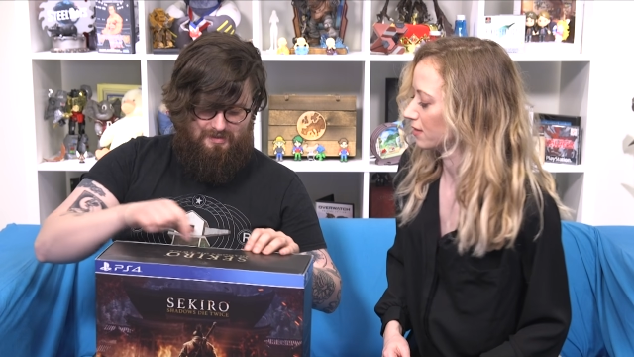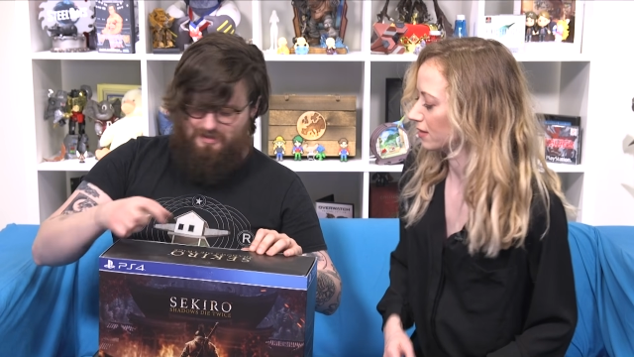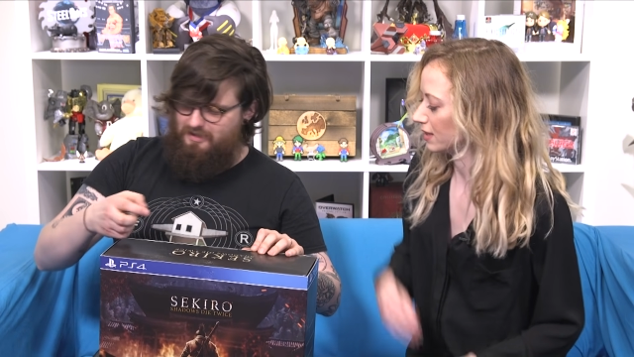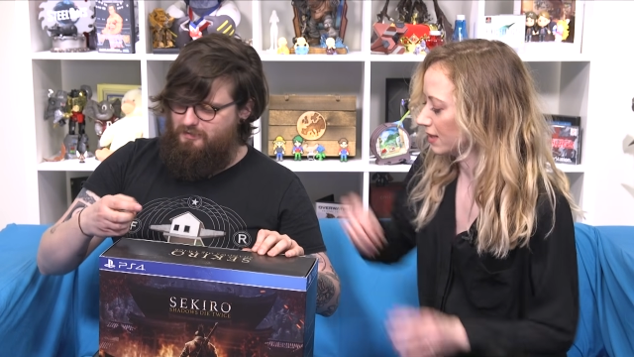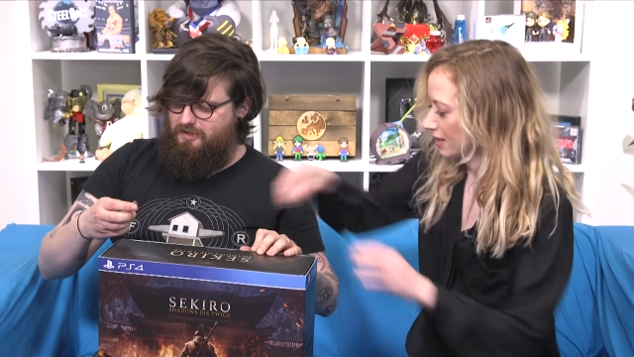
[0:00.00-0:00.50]
Speaker 1: to do the
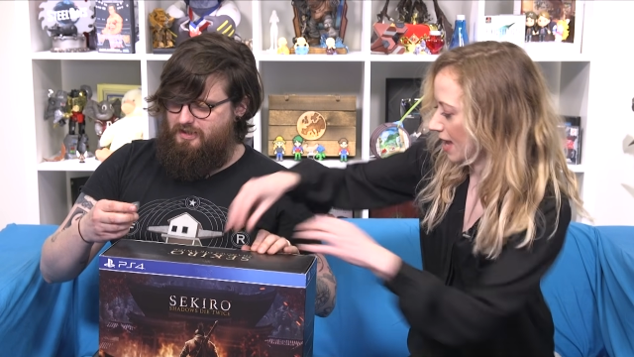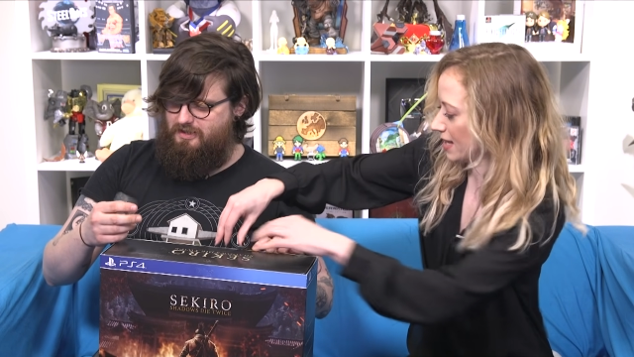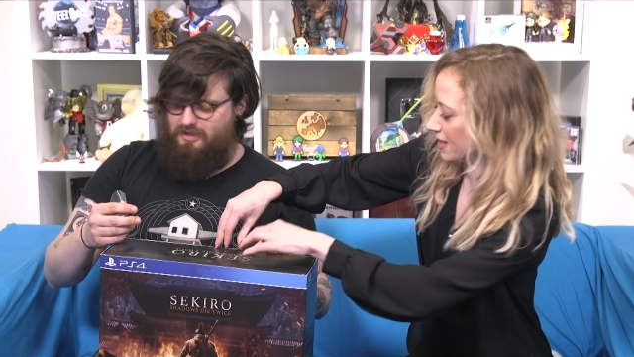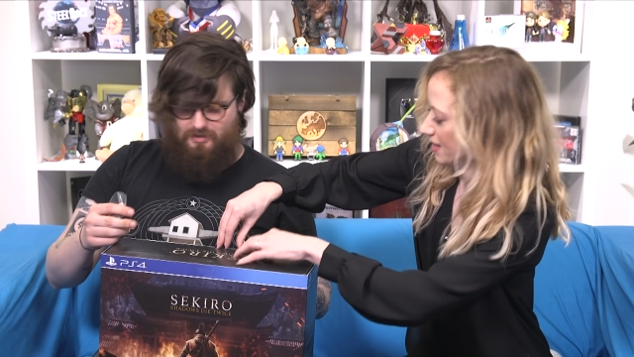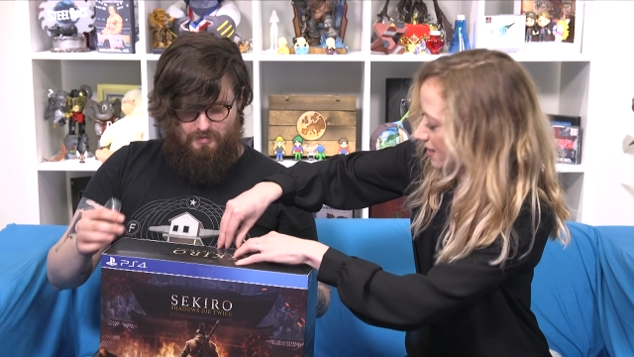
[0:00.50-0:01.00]
other one? Because
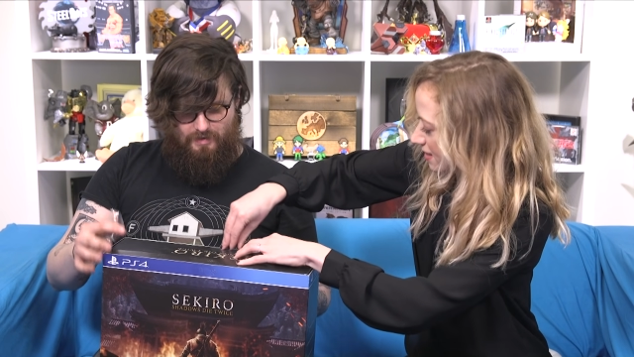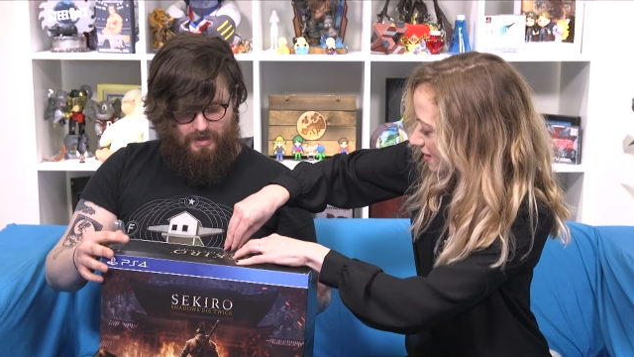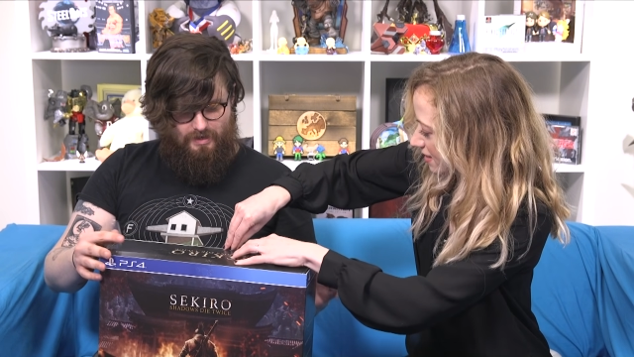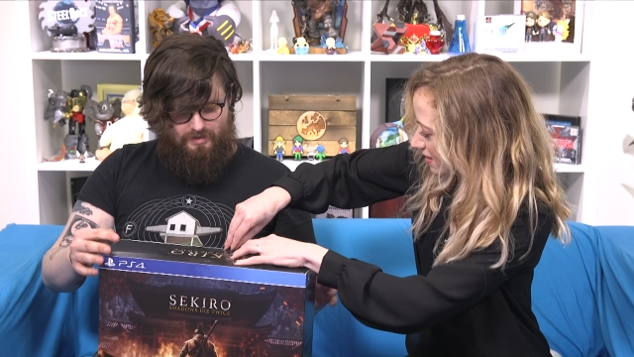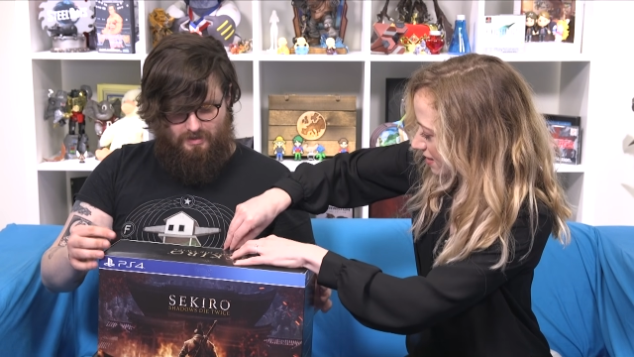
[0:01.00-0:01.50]
yes. I trimmed my
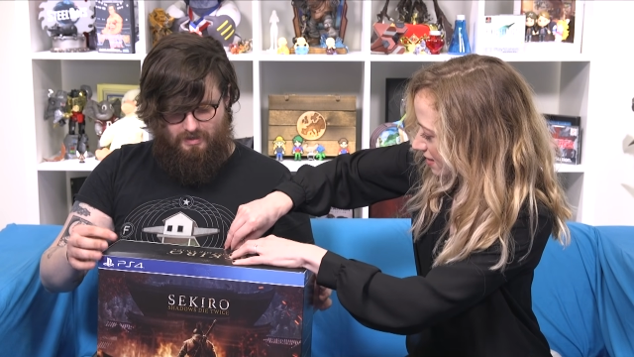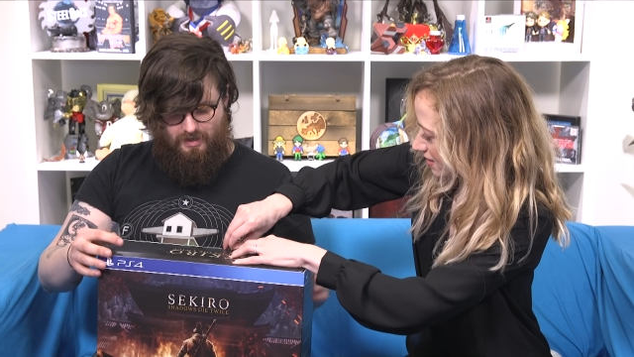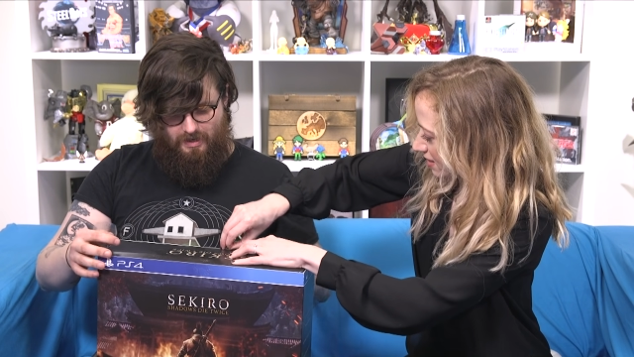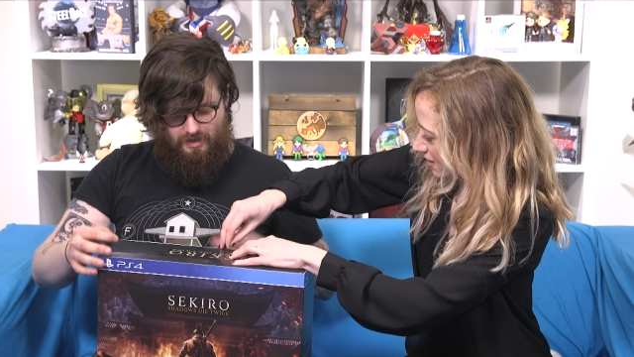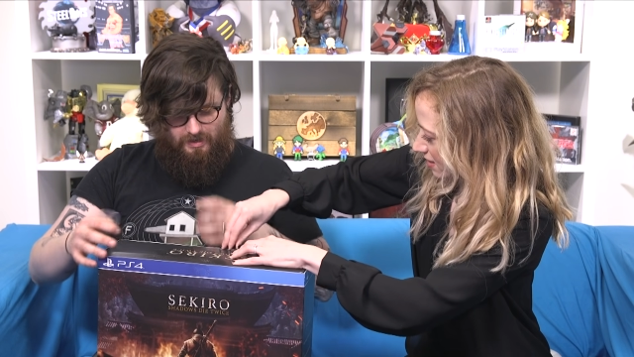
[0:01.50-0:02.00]
nails yesterday
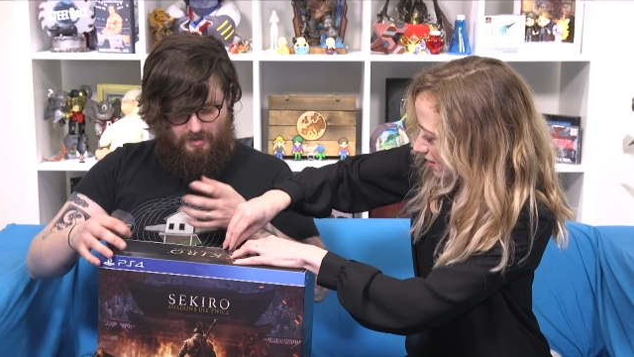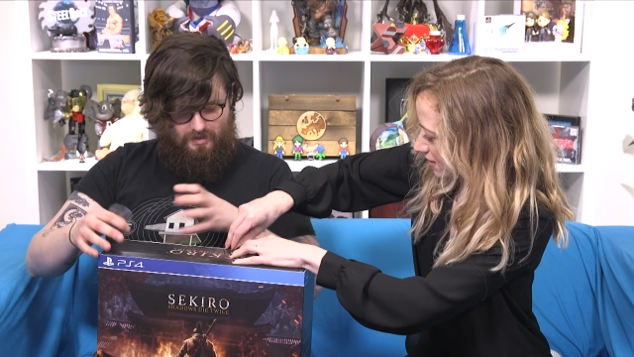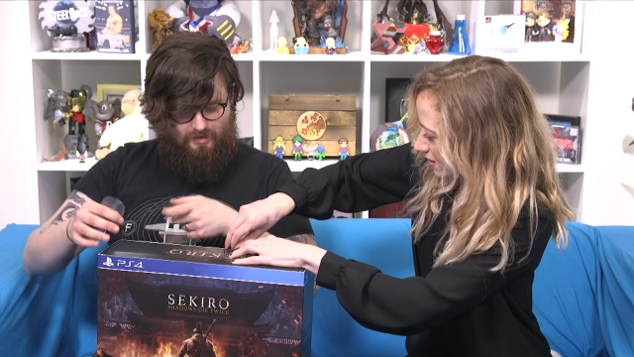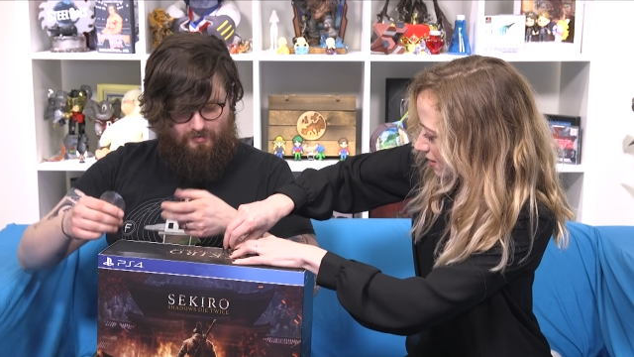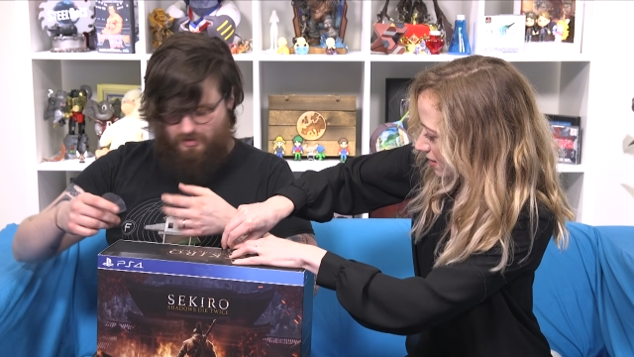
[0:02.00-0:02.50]
and I can't.
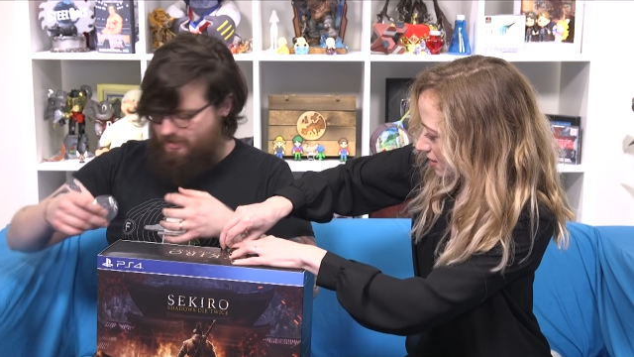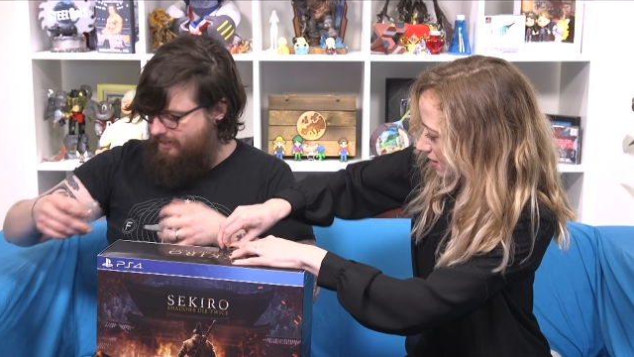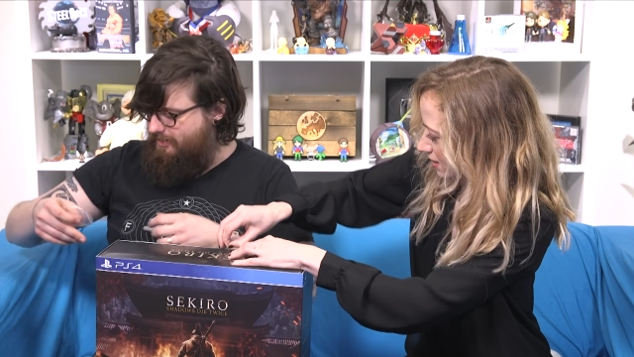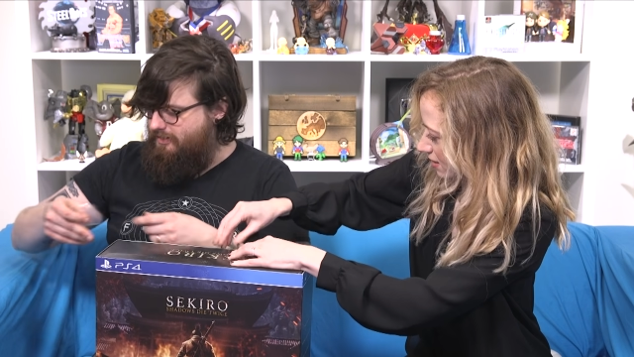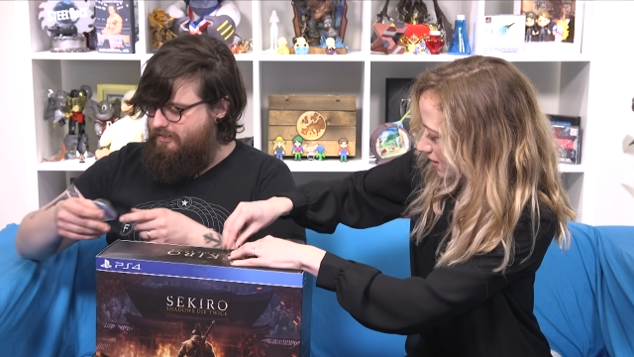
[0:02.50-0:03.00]
I've got
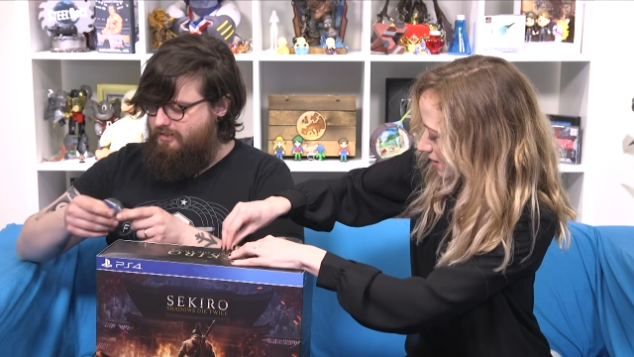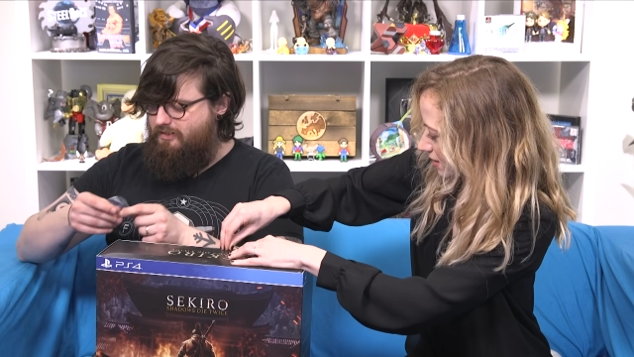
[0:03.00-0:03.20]
nothing.